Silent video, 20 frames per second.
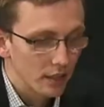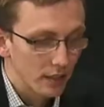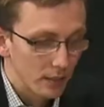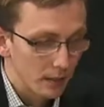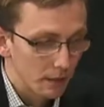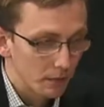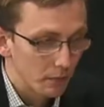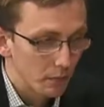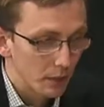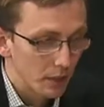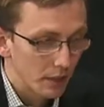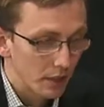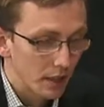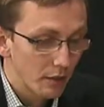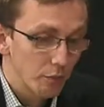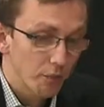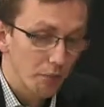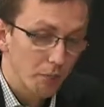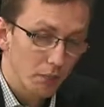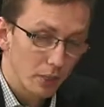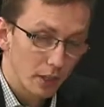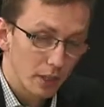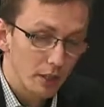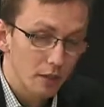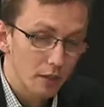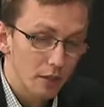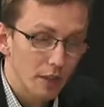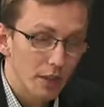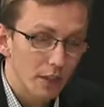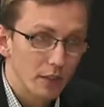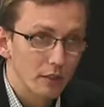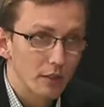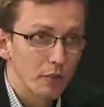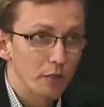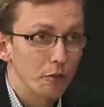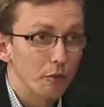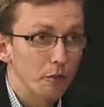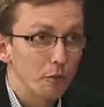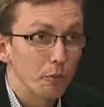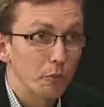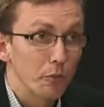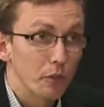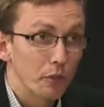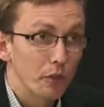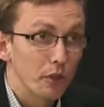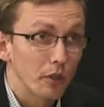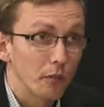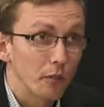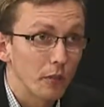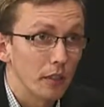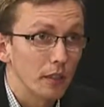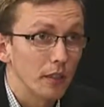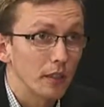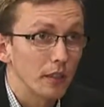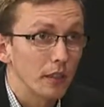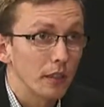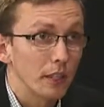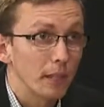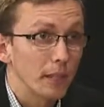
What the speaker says: and that might connect to your book a bit,